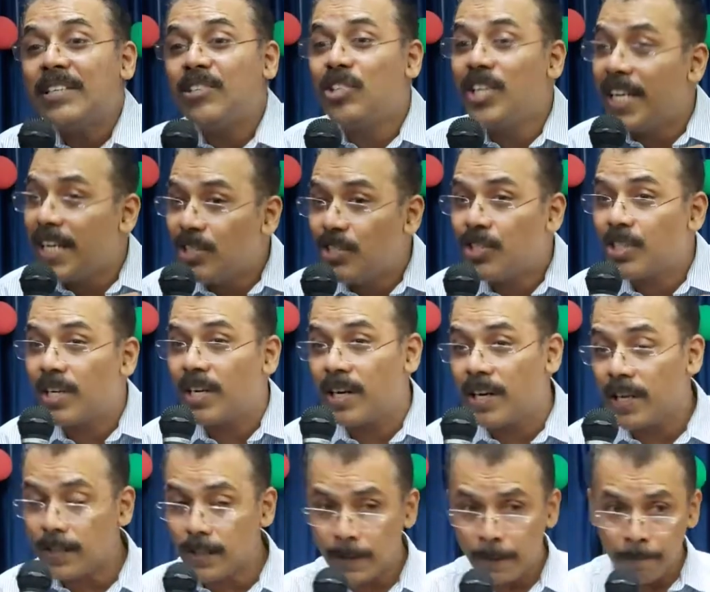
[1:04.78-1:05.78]

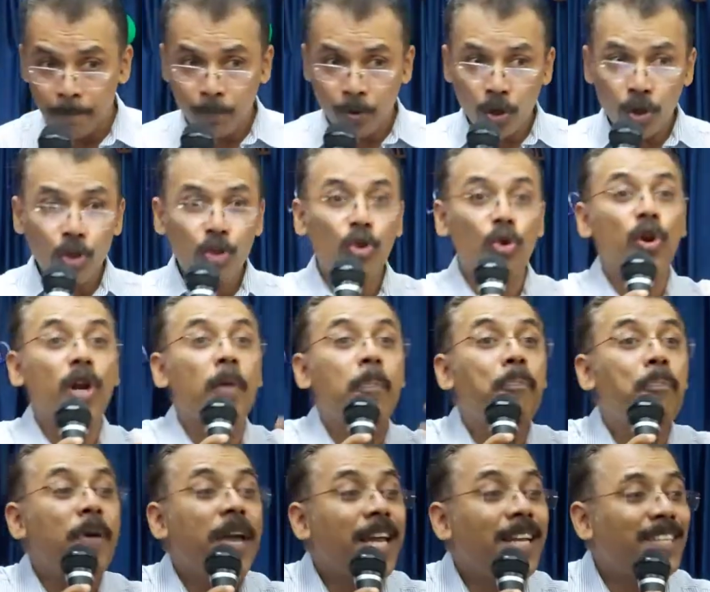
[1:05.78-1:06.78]
teachers to
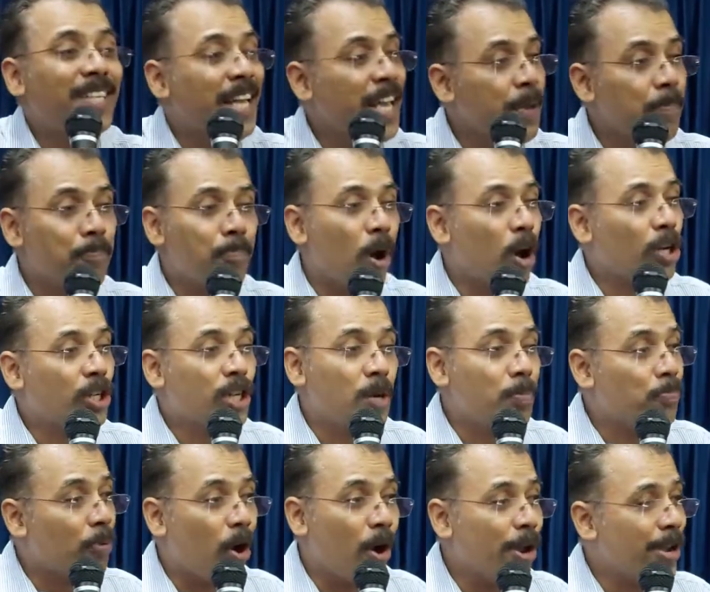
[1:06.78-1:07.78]
repeat
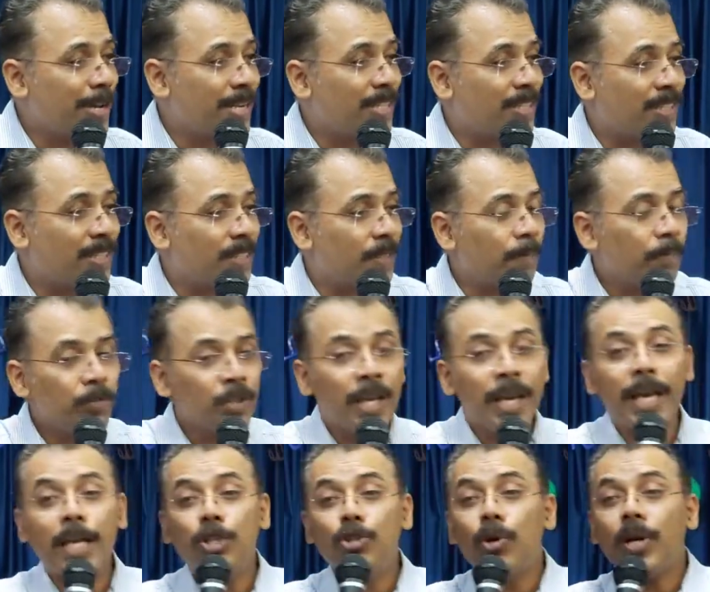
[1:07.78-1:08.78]
important points.
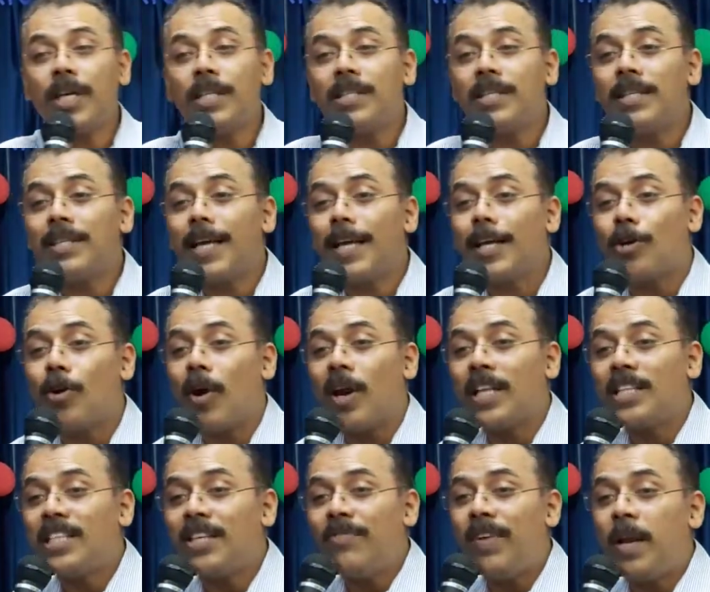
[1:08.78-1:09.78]
Educational
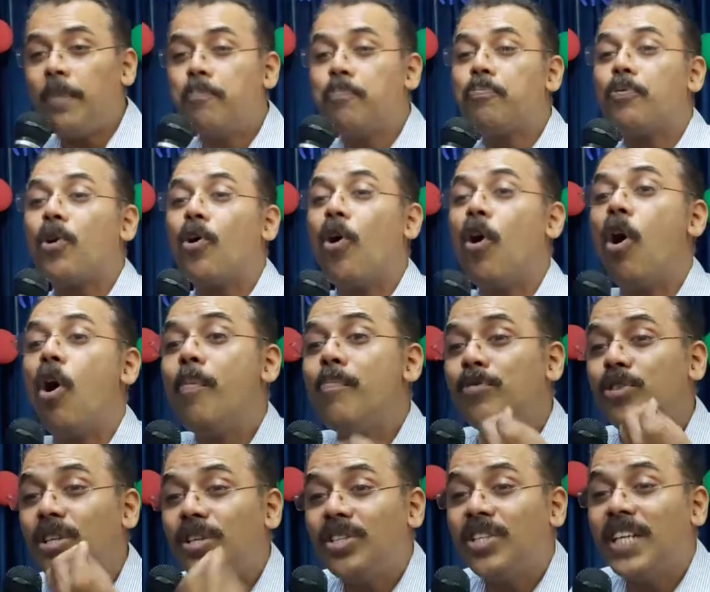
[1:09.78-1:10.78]
technology will
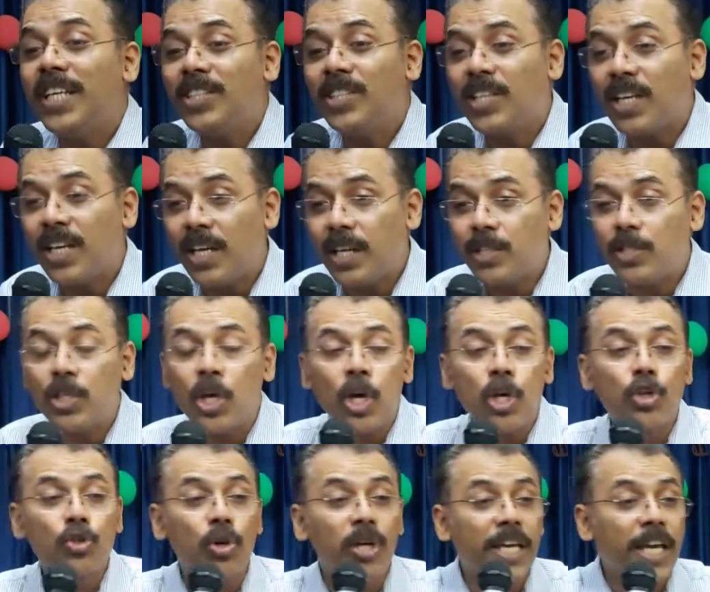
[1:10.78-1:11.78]
prompt
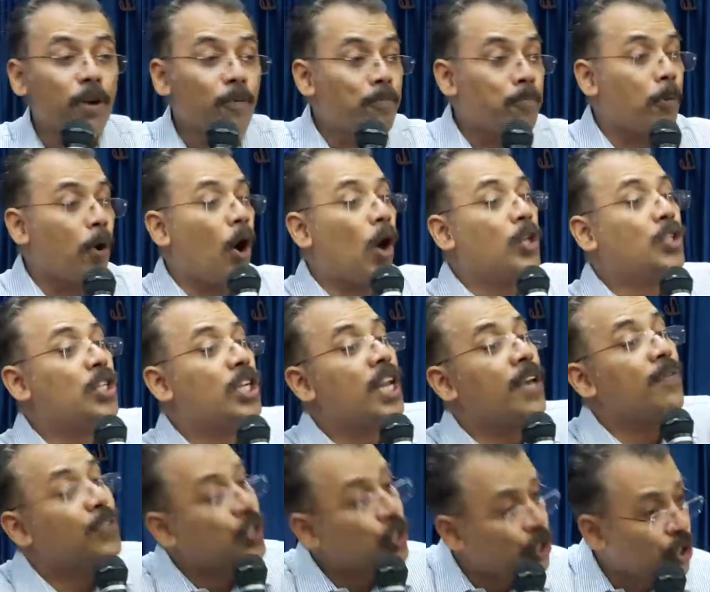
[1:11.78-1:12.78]
teachers to give
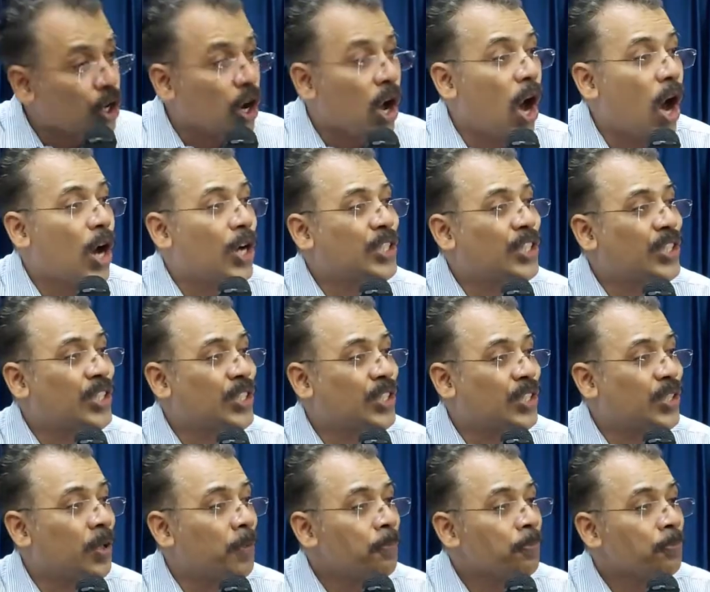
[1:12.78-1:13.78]
positive strokes,